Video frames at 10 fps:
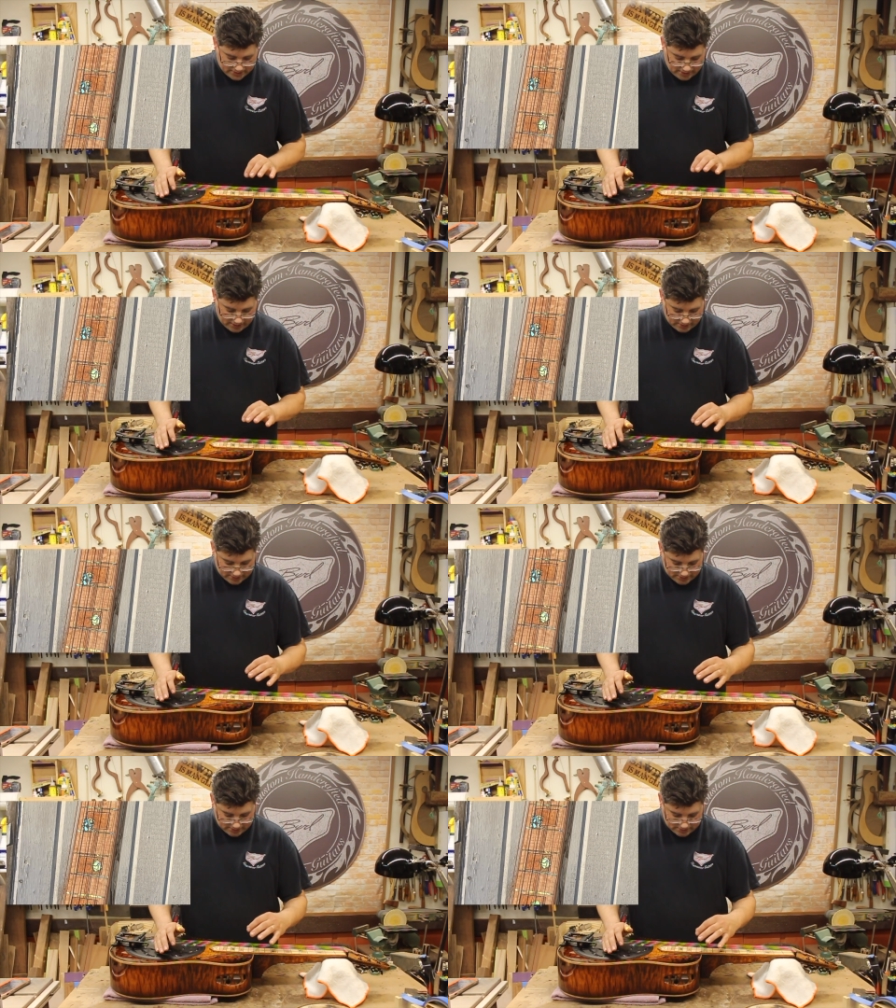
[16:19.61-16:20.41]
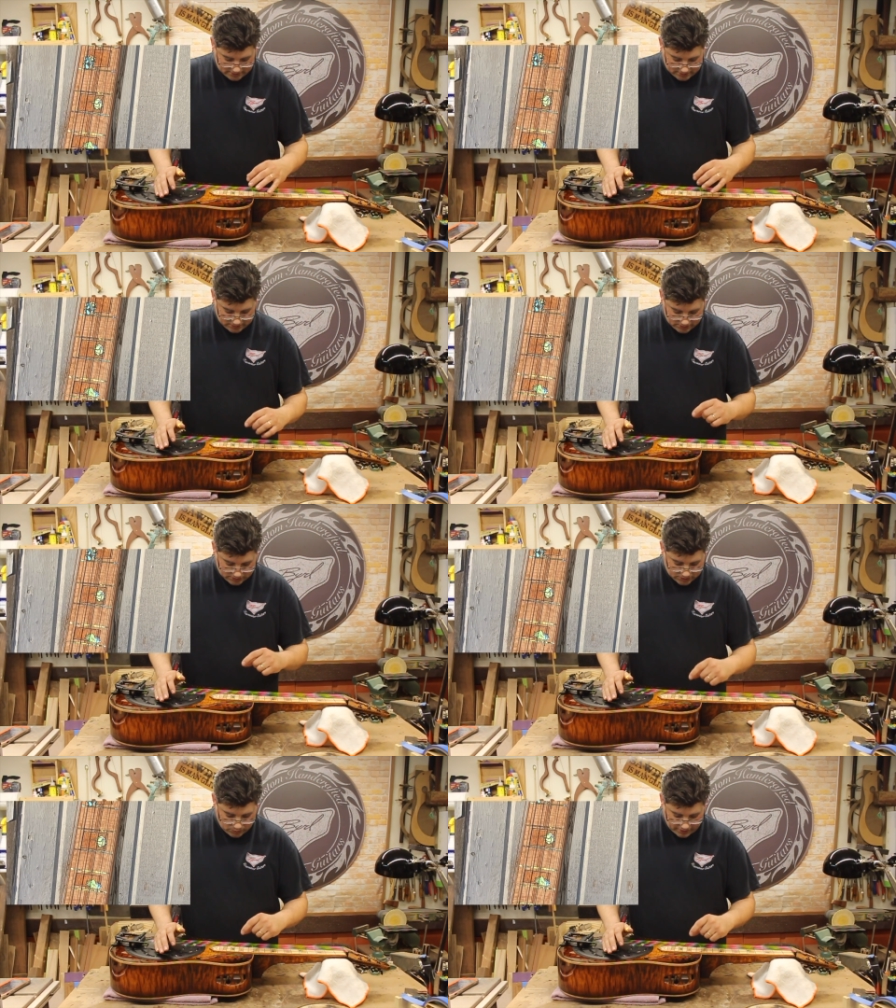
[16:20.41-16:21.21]
it's got uh,
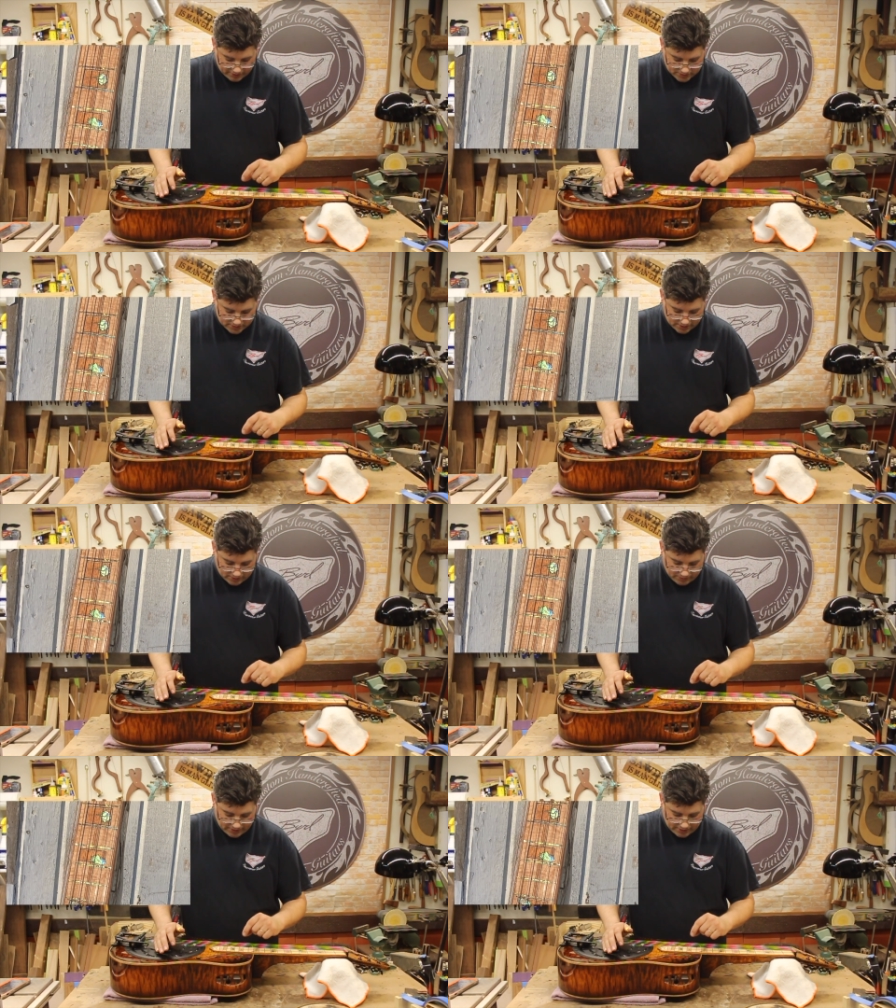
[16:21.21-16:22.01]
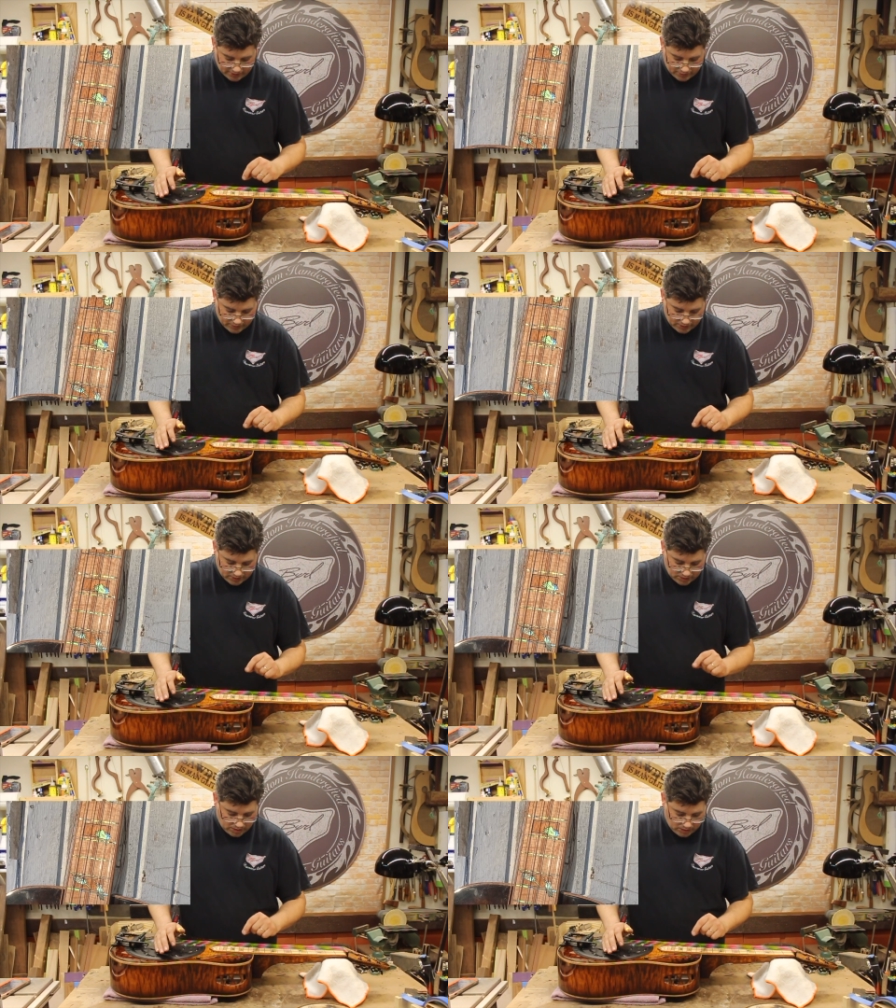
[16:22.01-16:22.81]
little squares that are made out of
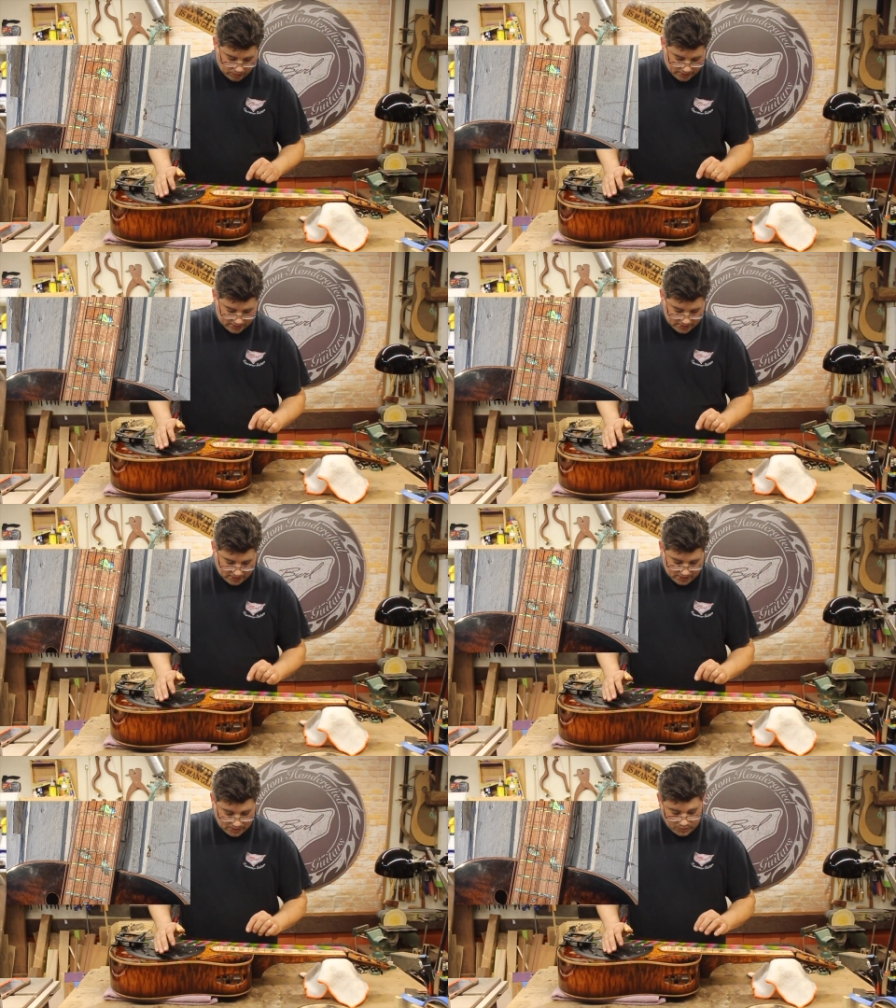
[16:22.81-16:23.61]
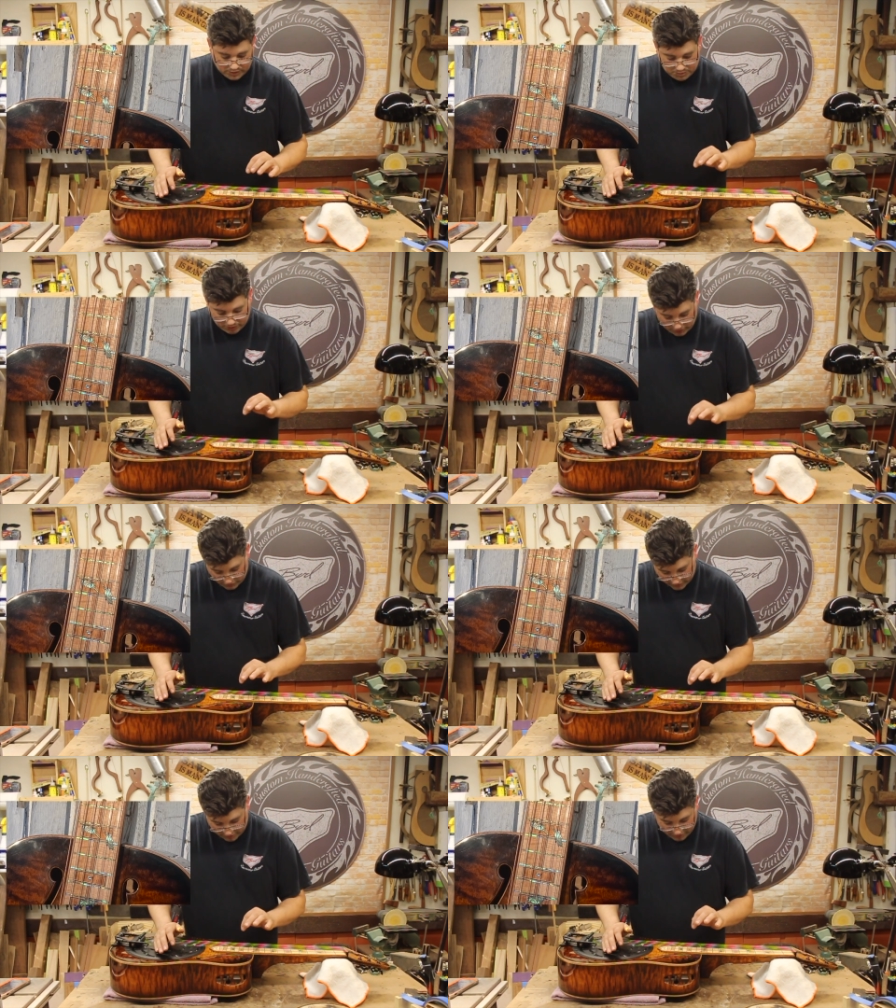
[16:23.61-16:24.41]
koa, with
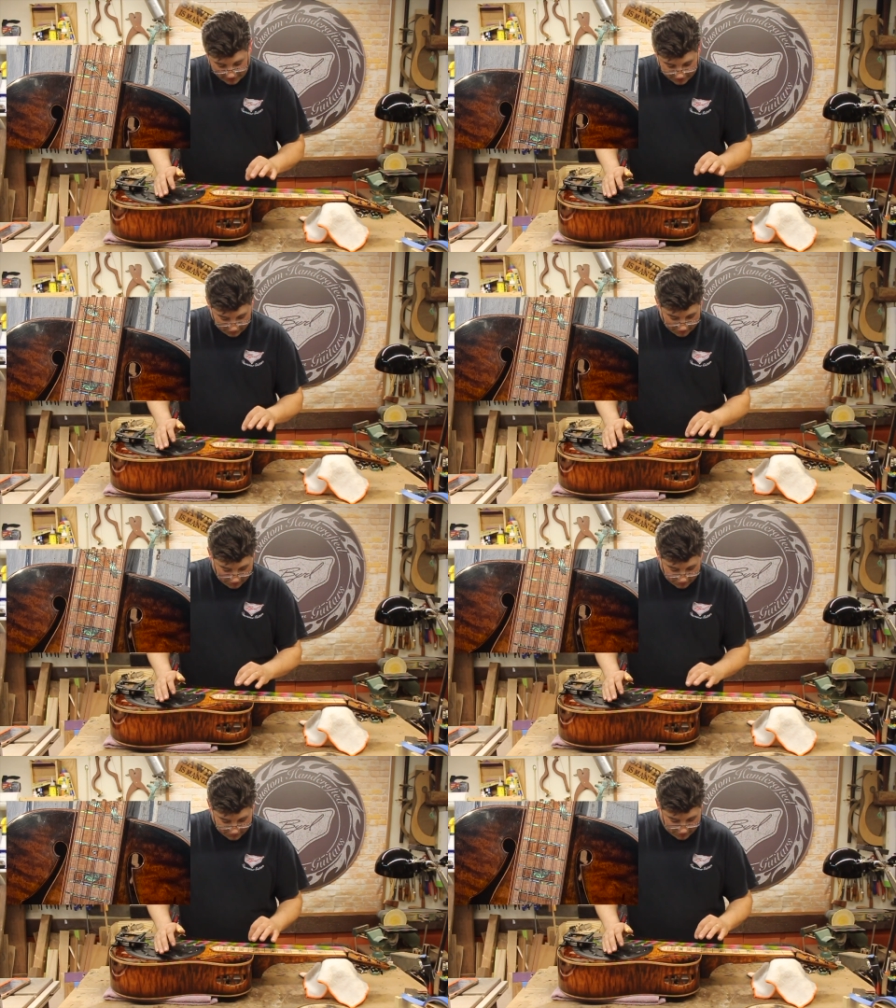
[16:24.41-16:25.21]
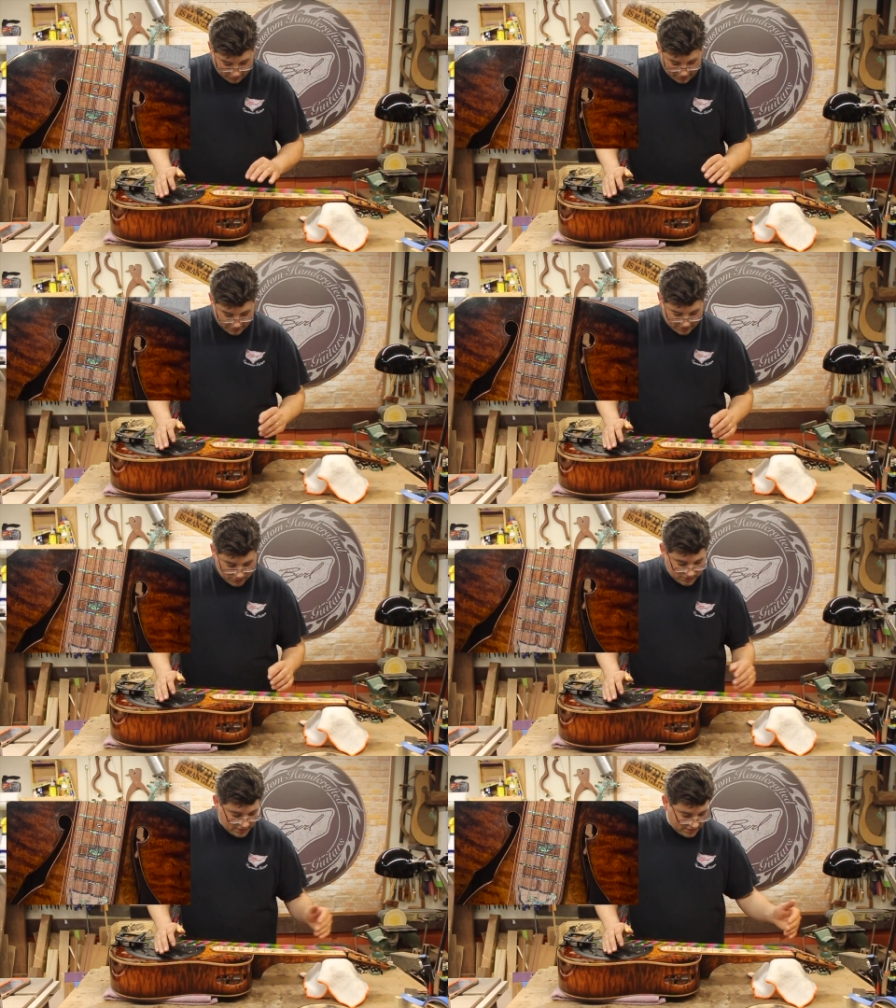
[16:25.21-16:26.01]
purfling, black and white purfling around
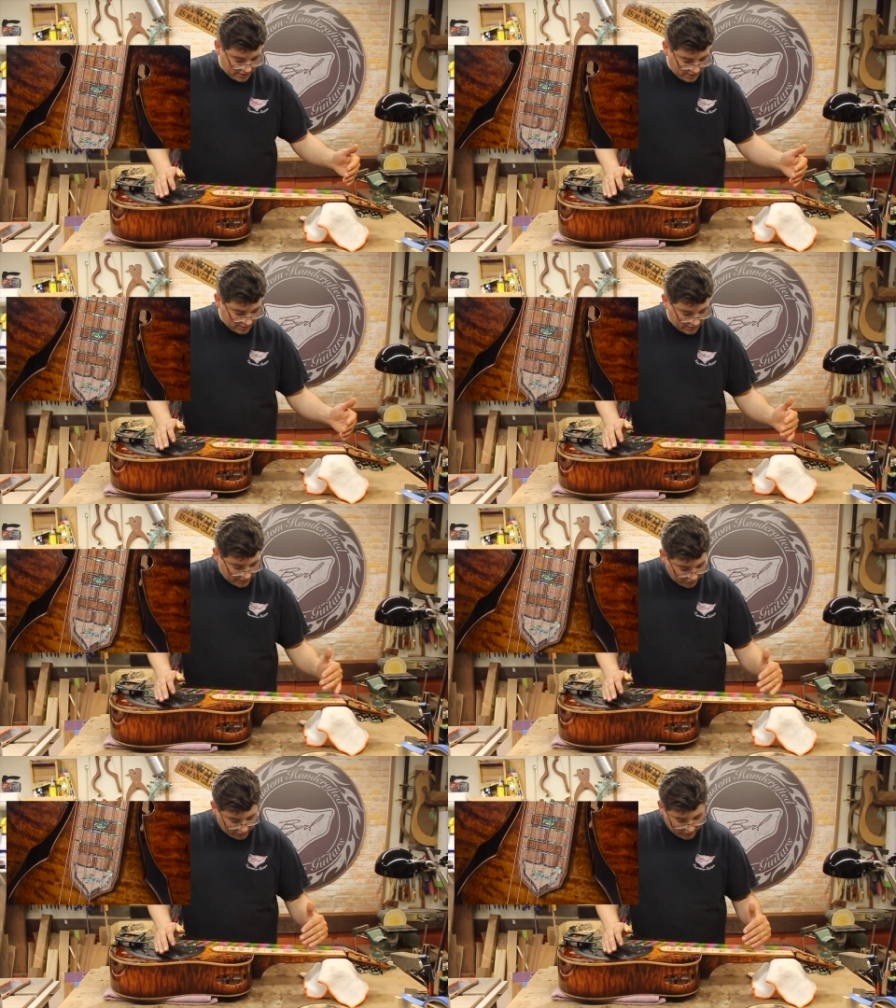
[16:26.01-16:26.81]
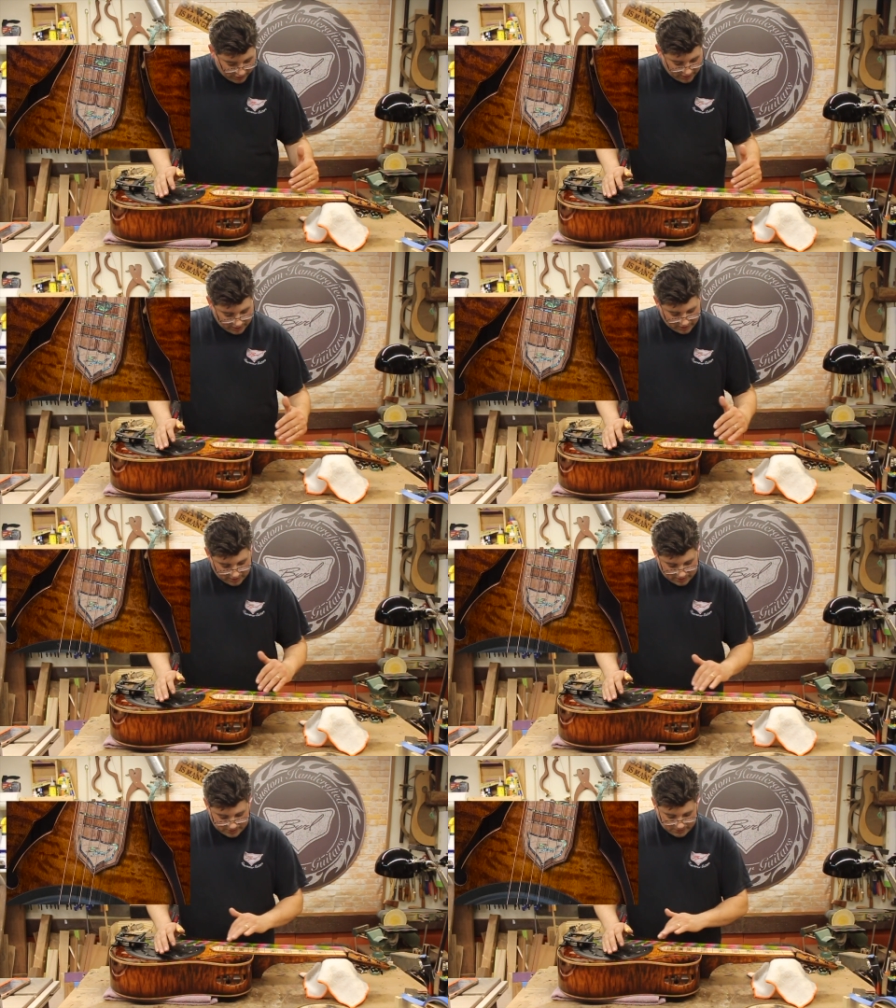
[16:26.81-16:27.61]
those, and then leaf
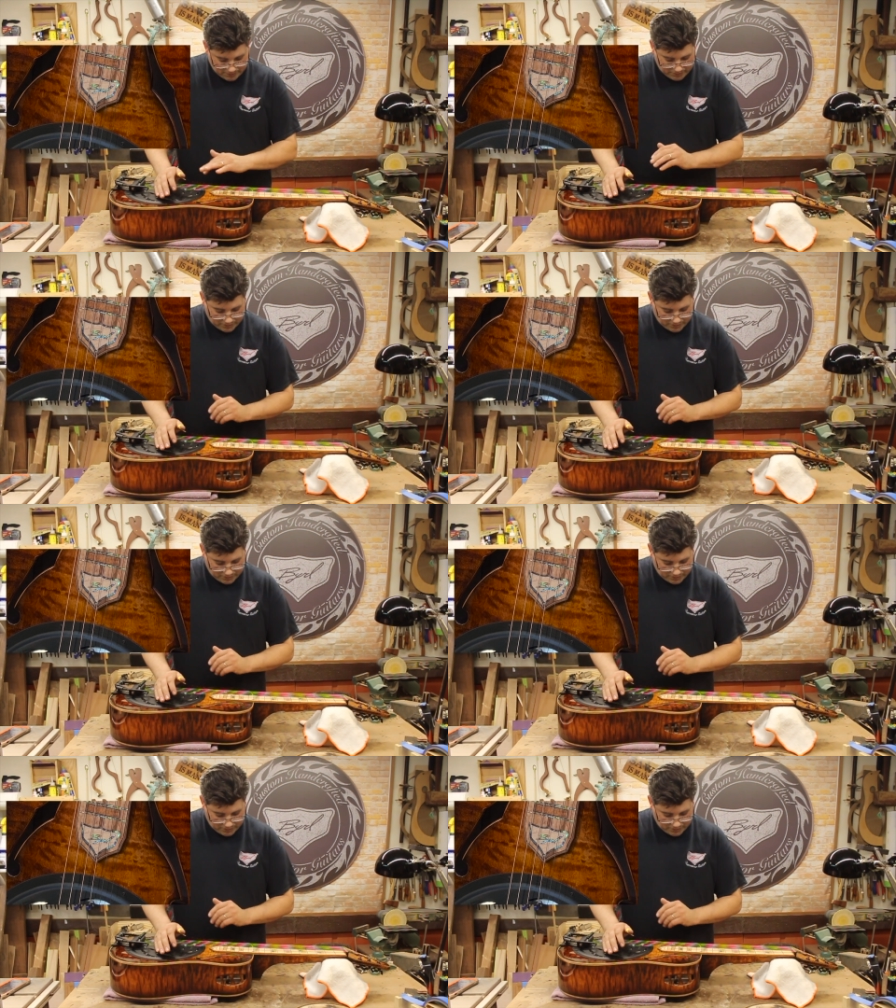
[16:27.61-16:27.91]
um,